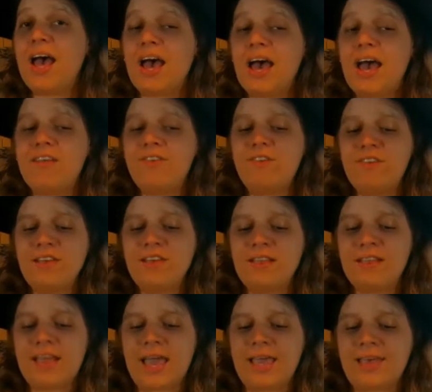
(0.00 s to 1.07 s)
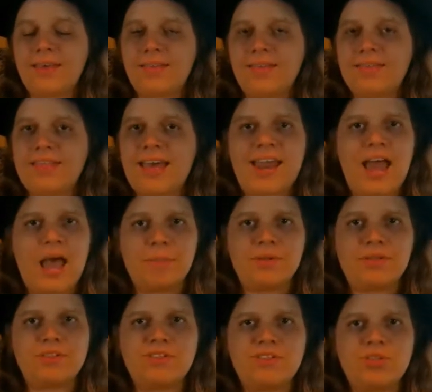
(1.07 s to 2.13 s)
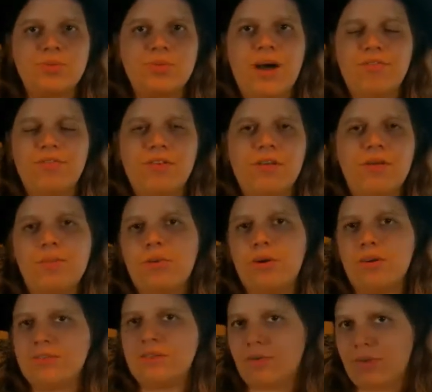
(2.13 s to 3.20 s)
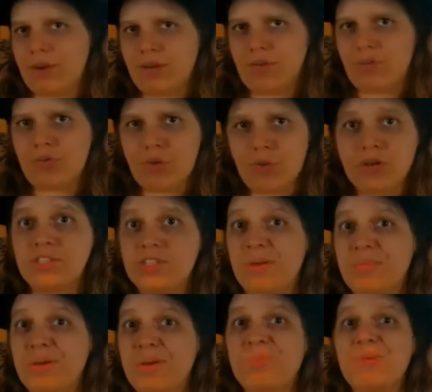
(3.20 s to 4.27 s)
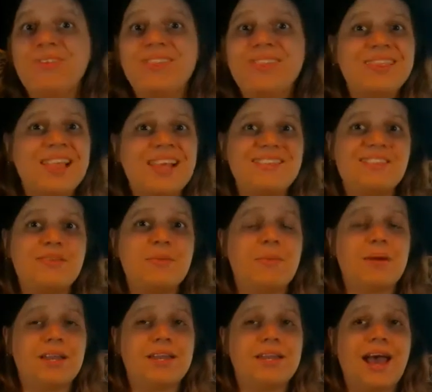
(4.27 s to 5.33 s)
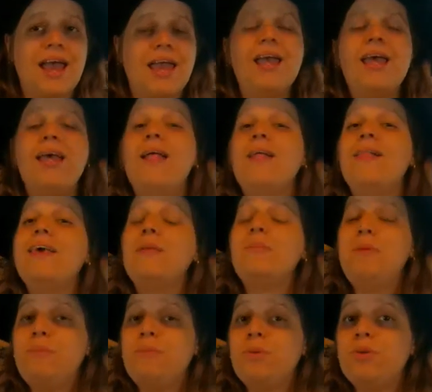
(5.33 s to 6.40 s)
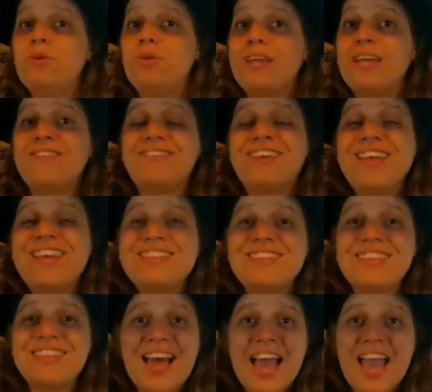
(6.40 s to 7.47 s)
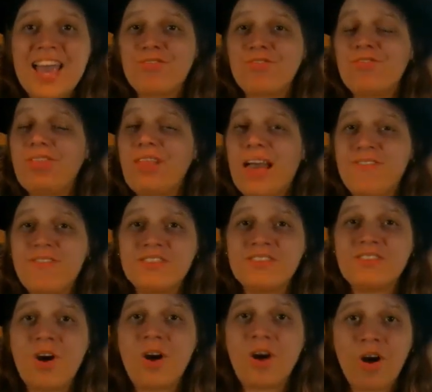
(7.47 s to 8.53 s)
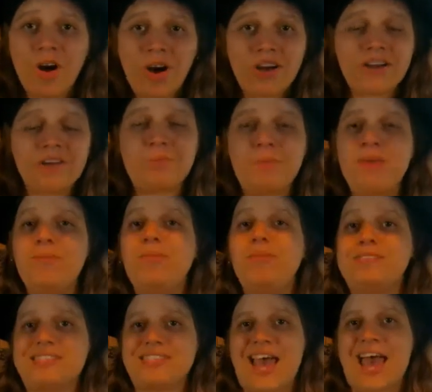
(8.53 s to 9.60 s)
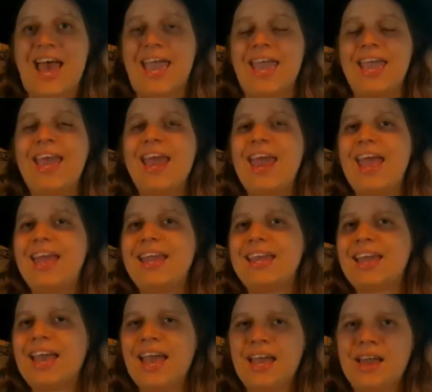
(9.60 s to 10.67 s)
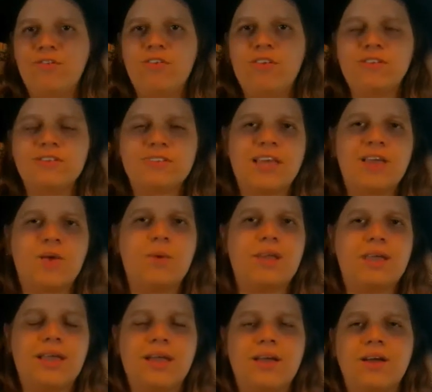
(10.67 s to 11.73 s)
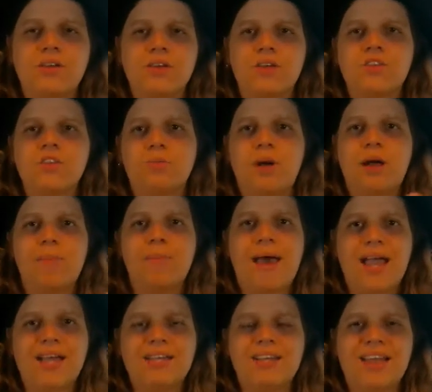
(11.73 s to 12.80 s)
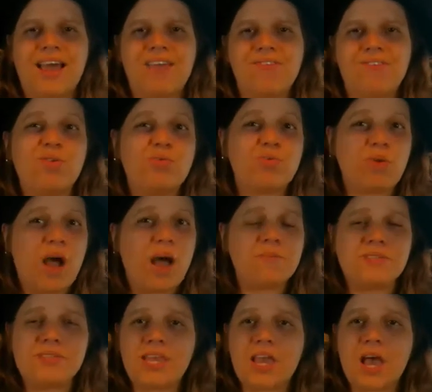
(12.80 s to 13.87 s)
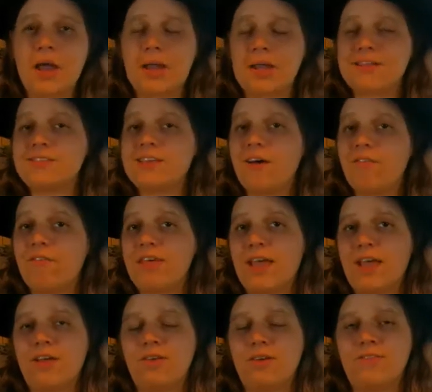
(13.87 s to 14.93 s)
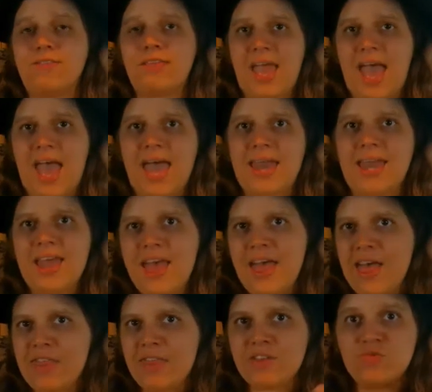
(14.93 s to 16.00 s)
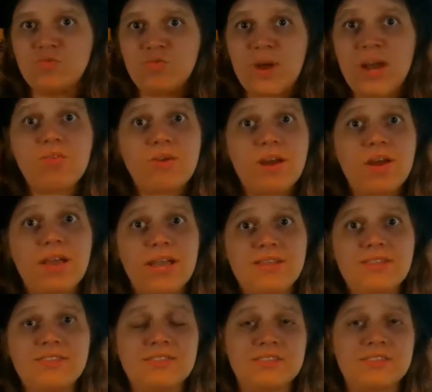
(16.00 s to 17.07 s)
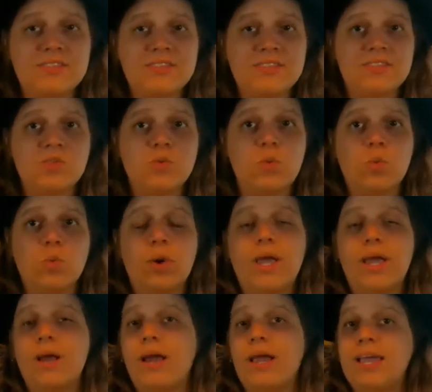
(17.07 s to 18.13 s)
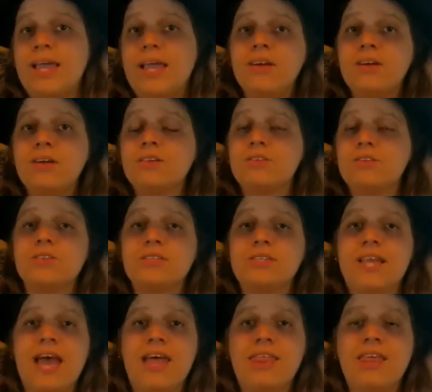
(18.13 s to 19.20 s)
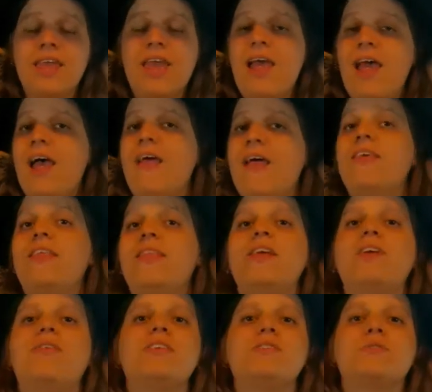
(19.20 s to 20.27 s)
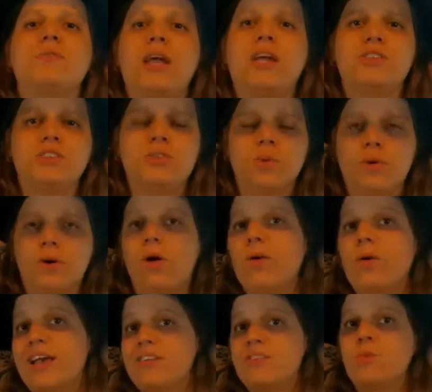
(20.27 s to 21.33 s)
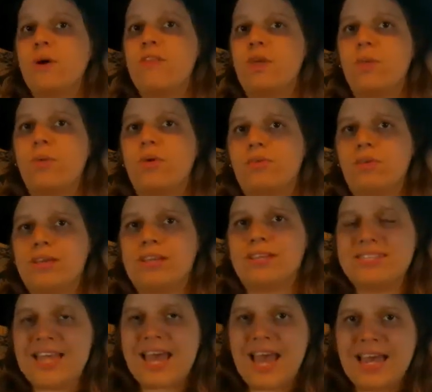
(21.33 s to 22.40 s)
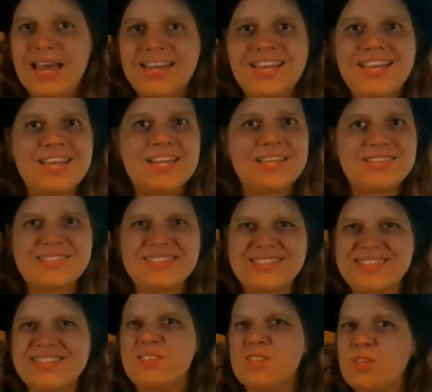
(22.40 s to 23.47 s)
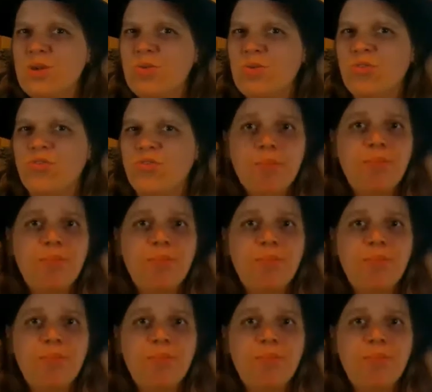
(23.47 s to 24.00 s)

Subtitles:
I feel like that happens too often in books that are written towards young people. Let somebody die. Let people grieve. It's life. Life is hard. People die. And it kind of feels like when a character is brought back to life, it robs the audience of that grief they had. There's very rare instances where a character death and then their resurrection, or oh, guess what, they weren't really dead, is useful.